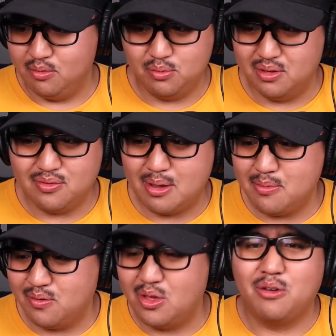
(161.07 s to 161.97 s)

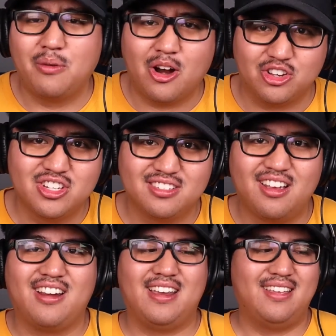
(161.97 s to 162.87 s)
March.
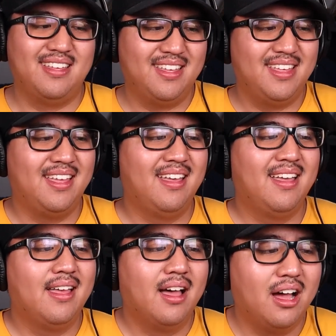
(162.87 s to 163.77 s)
Sorry.
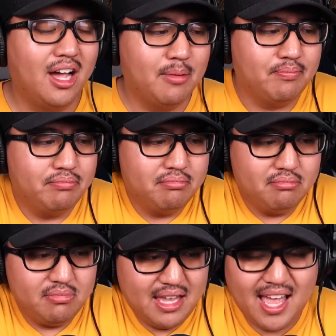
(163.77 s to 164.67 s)

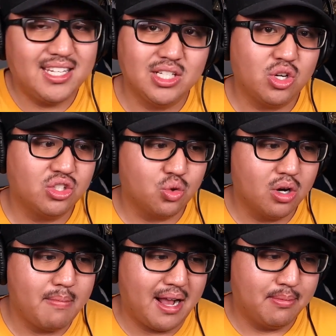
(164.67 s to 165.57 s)
They had to address the
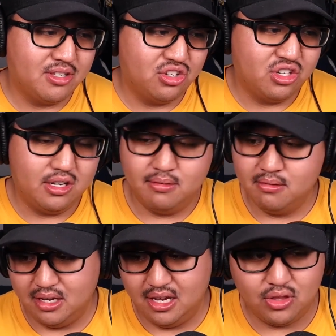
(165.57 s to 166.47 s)
quarterback position
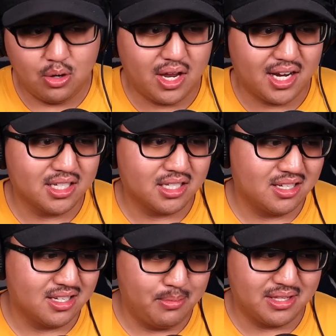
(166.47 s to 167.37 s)
if they were not going to
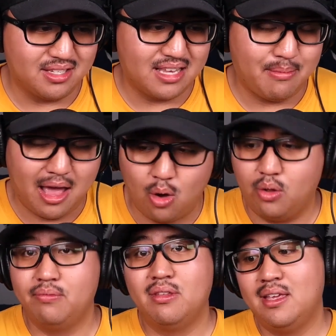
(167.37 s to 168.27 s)
commit to Sam
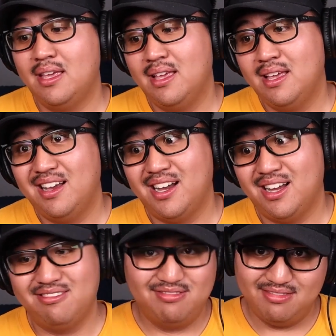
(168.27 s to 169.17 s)
Howell.
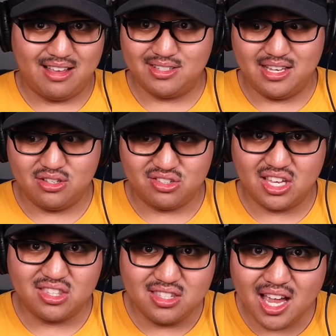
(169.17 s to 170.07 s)
That was easier
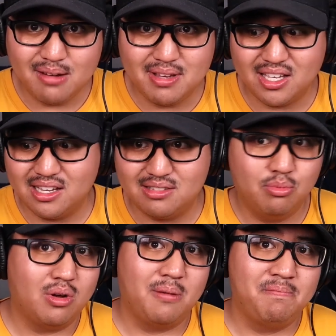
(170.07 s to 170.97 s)
said than done because,
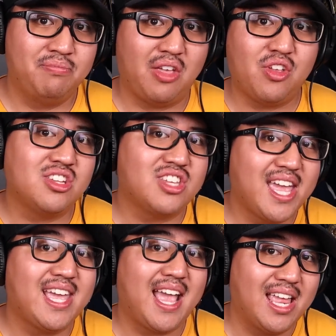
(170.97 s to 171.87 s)
well, they finished
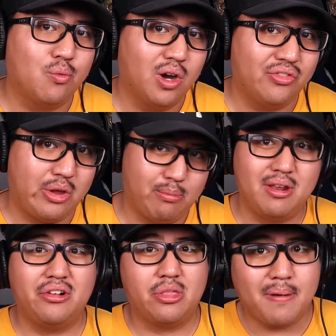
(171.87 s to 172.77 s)
8-1. They were
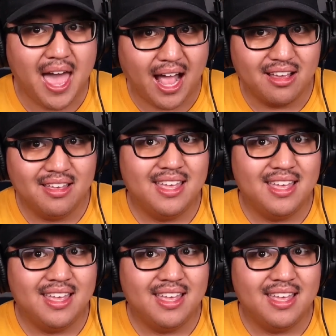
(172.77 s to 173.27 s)
middle of the pack.